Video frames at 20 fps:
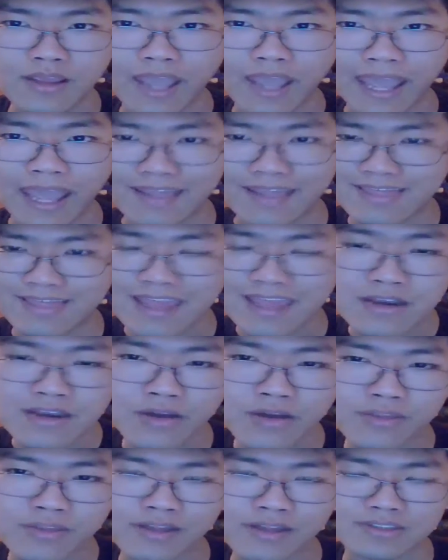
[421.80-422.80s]
and they
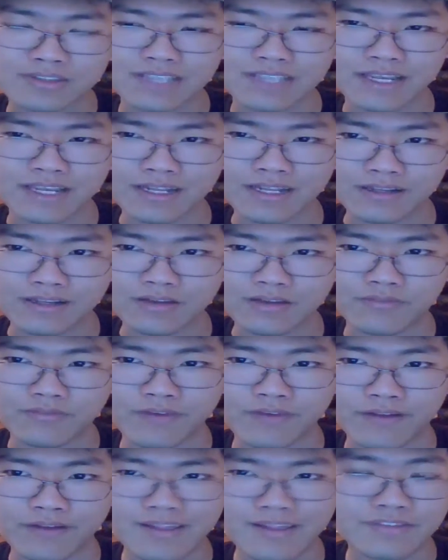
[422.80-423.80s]
know that you're saying it in good
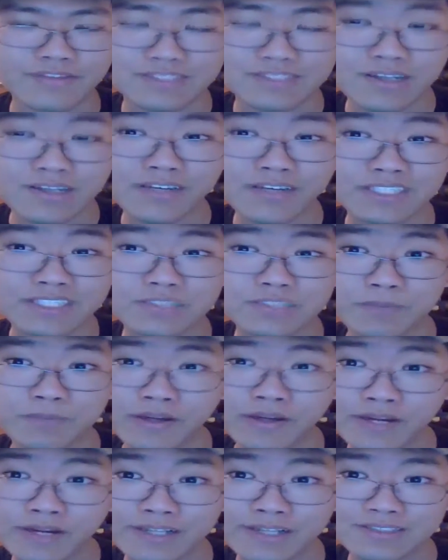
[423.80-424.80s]
fun, they've still
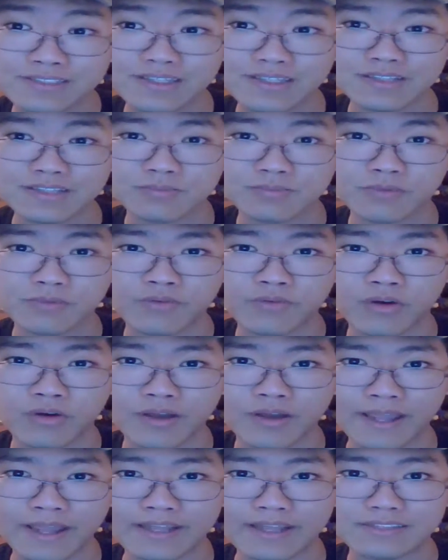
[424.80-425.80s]
experienced this
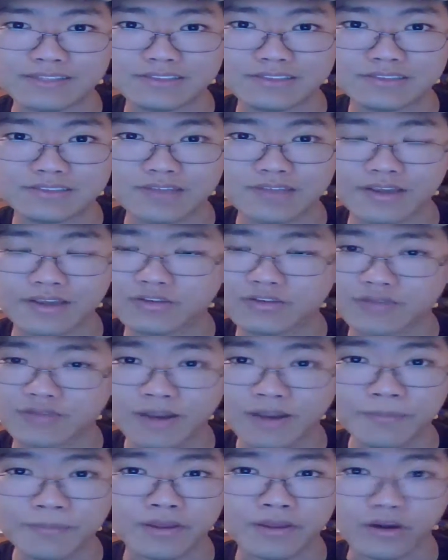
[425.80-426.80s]
before, and it's
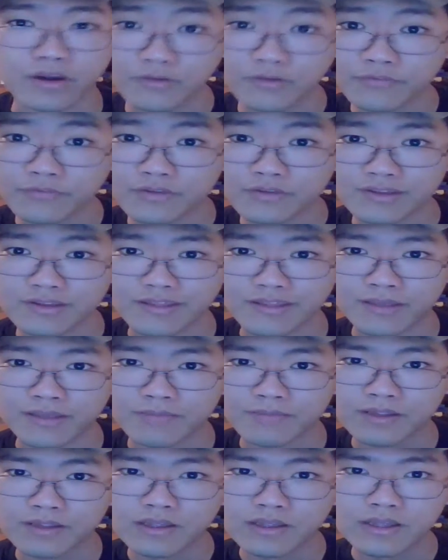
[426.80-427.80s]
incredibly hurtful to
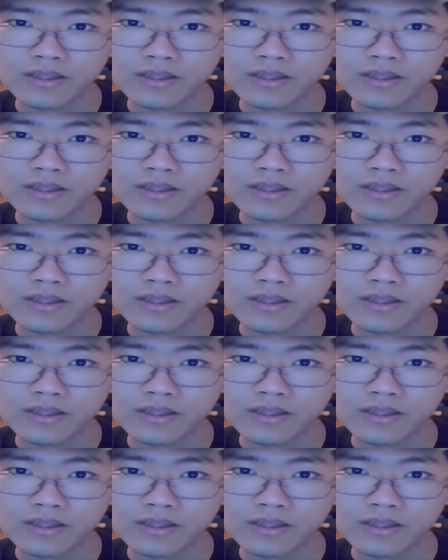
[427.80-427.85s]
them.